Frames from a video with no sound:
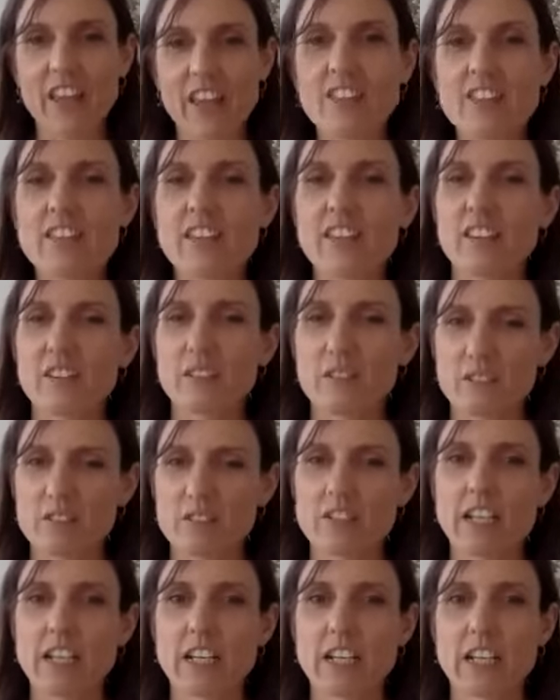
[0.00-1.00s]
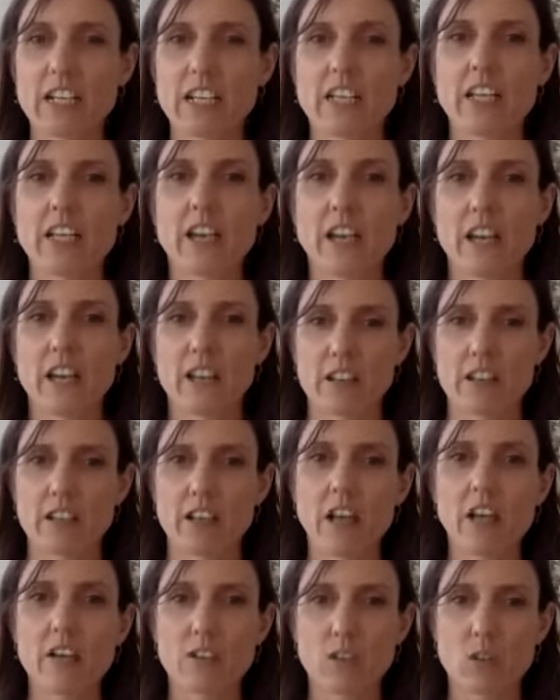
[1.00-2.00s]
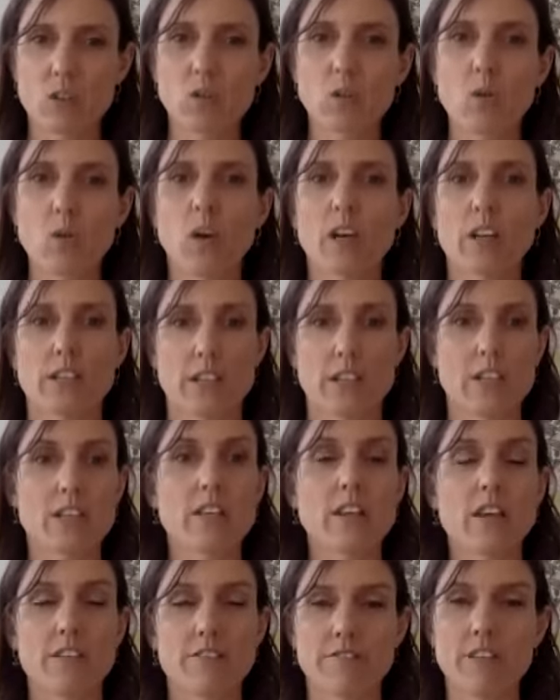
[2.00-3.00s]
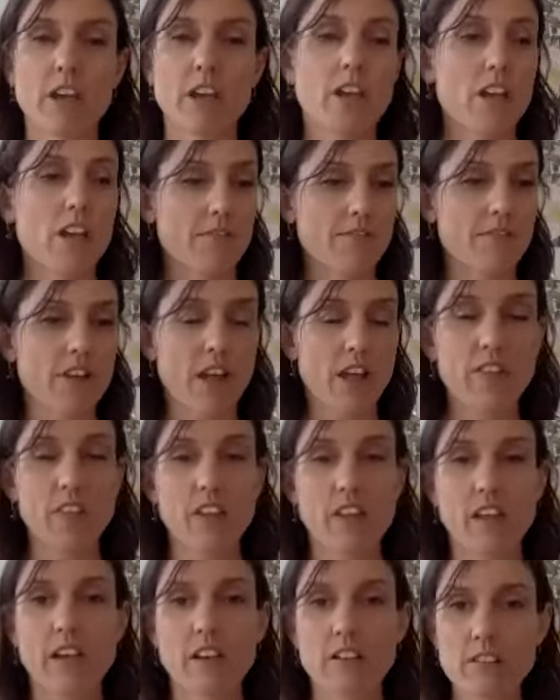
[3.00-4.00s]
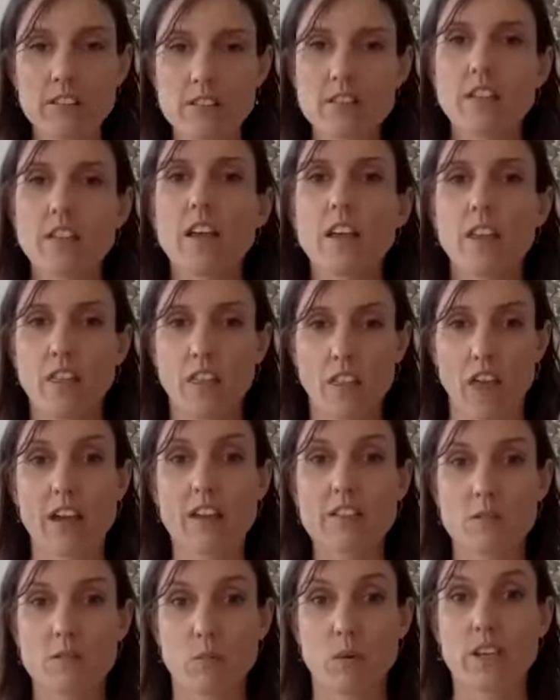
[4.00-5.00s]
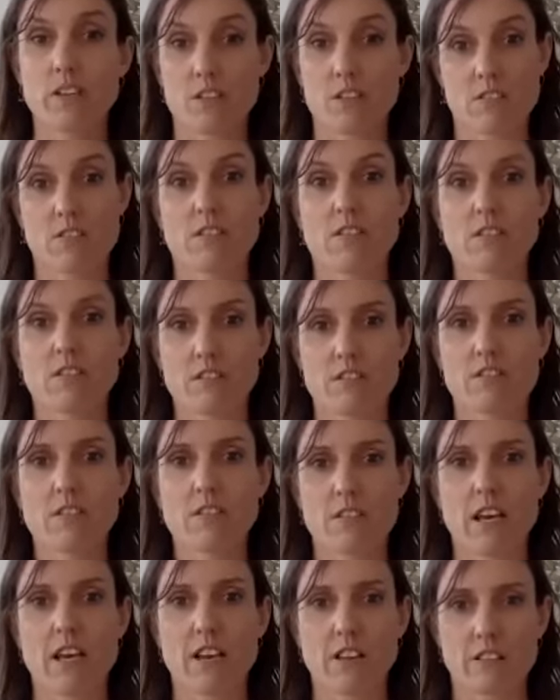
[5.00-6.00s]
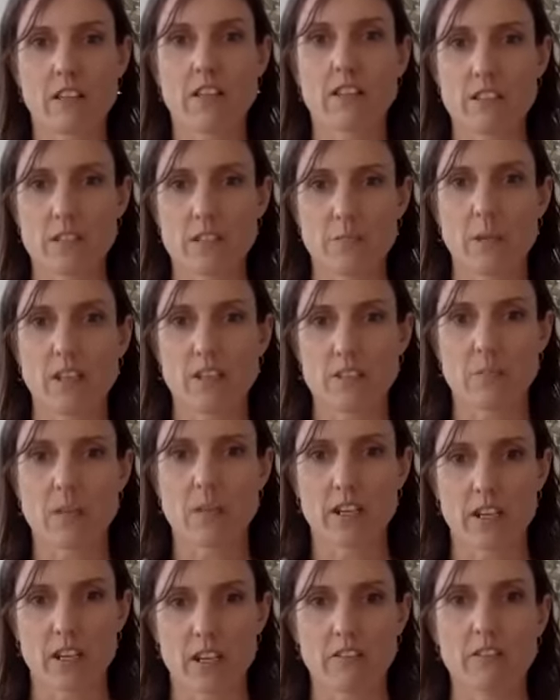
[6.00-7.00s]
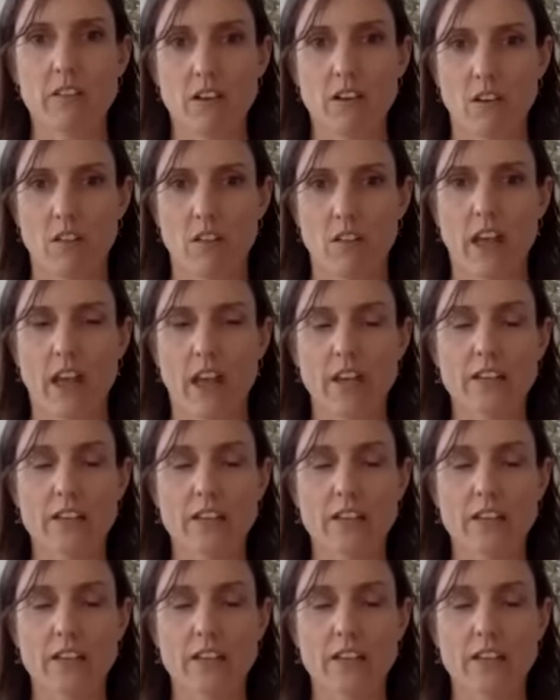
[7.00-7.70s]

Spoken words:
So really a good quality, if nothing else, that's where you should start and spend your money on that.